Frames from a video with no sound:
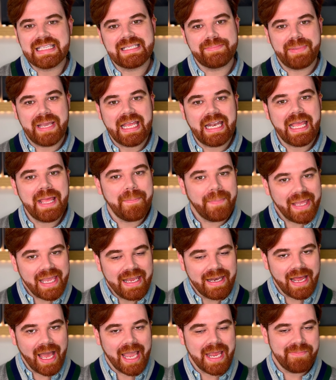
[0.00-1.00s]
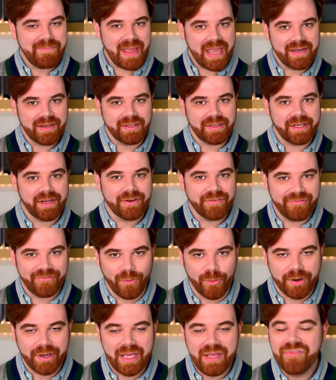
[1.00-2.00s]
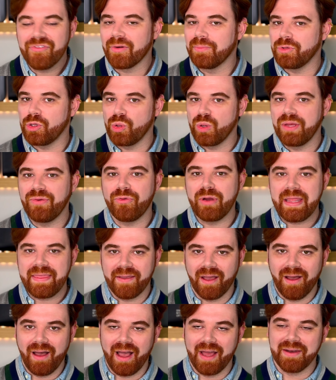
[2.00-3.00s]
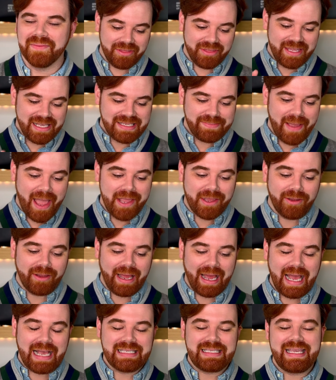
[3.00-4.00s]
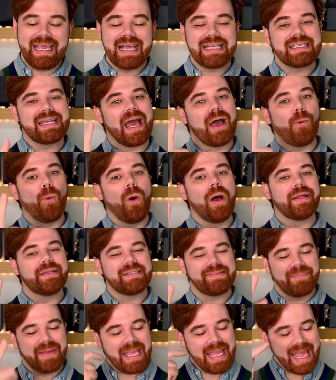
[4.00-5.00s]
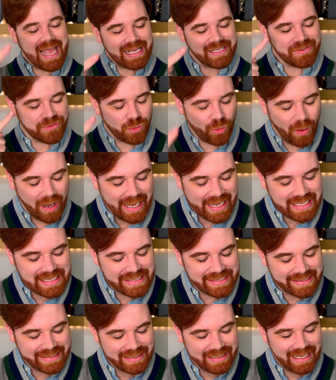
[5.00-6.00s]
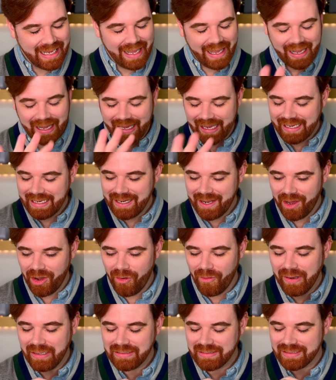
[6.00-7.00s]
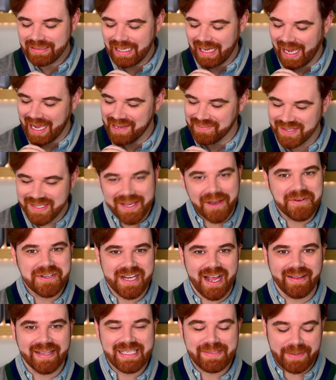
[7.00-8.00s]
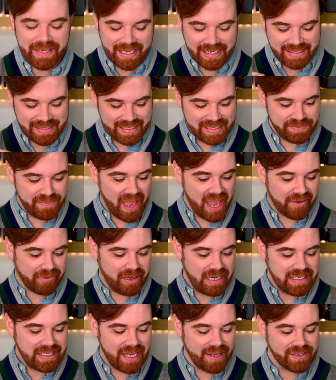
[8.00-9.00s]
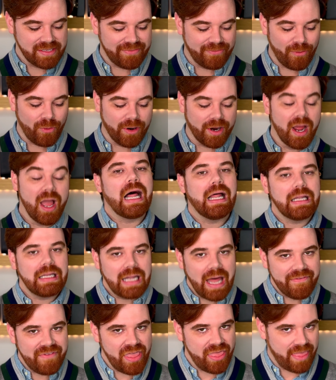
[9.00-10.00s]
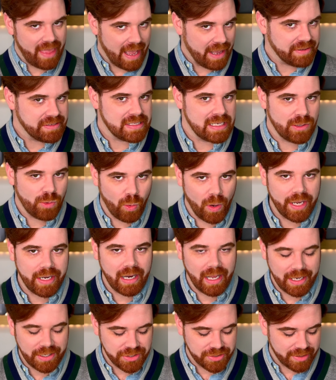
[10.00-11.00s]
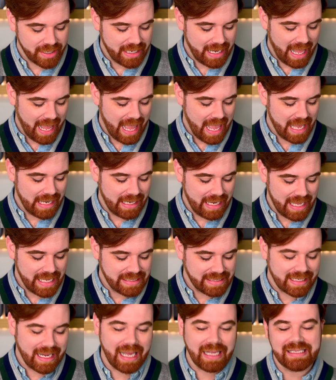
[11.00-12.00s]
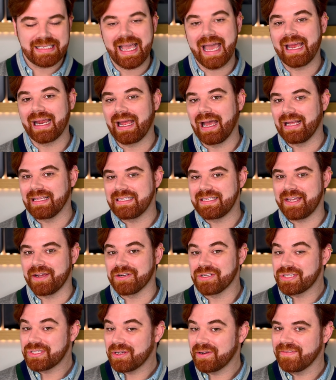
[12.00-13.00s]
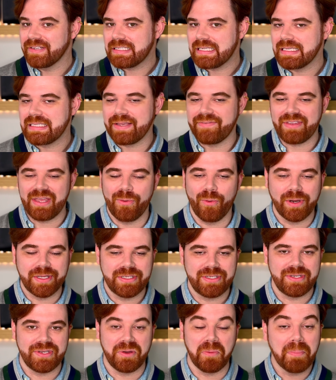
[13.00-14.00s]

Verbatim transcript: Speedy P nine Bandolier forty from Louis Vuitton. This bag, you guys, he has not once, but he has twice. I know, I am so jealous because this bag retails for eleven thousand one hundred dollars and it's contact concierge services if you want to